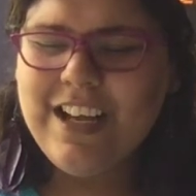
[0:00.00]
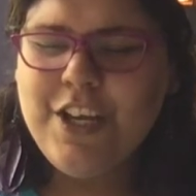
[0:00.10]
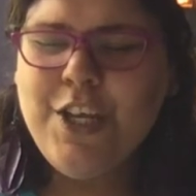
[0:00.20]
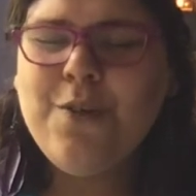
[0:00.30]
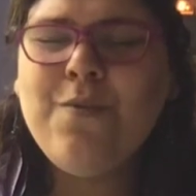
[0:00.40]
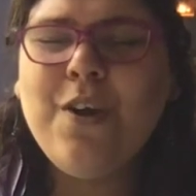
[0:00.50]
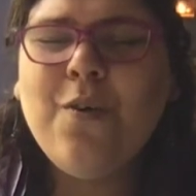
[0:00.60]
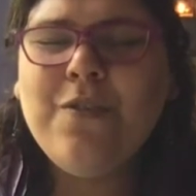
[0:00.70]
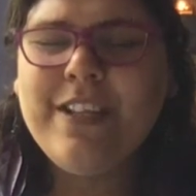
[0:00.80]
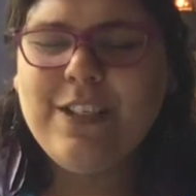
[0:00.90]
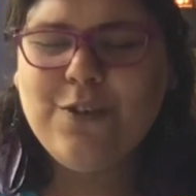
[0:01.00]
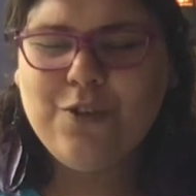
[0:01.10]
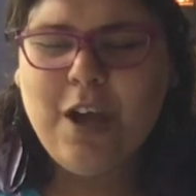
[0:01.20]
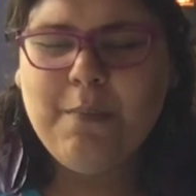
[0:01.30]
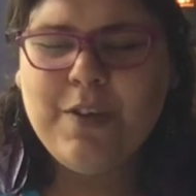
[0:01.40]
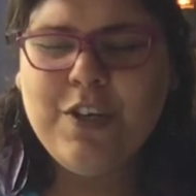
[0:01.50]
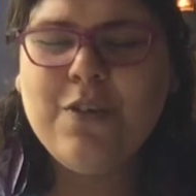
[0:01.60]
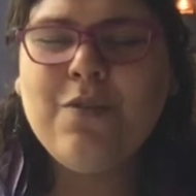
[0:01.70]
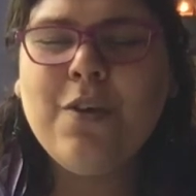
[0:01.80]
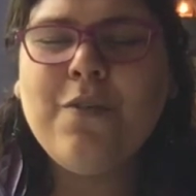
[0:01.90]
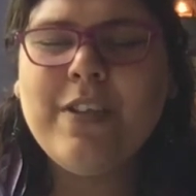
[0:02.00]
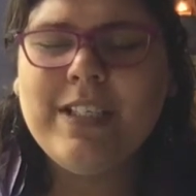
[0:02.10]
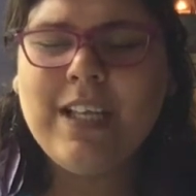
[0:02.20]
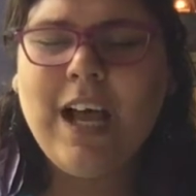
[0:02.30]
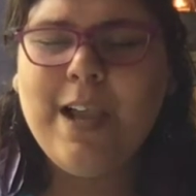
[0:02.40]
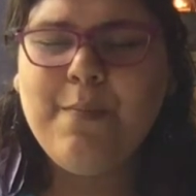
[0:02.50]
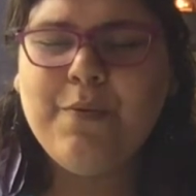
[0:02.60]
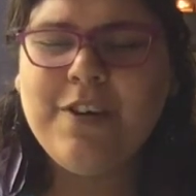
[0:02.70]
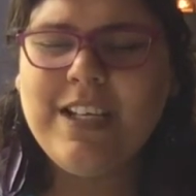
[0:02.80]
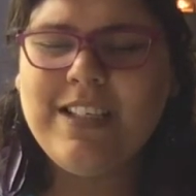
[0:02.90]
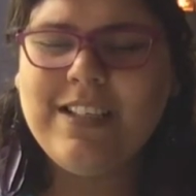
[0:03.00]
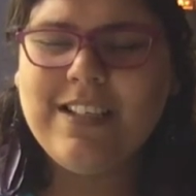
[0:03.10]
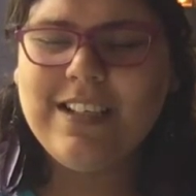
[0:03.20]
You know this shaman, you know this high priest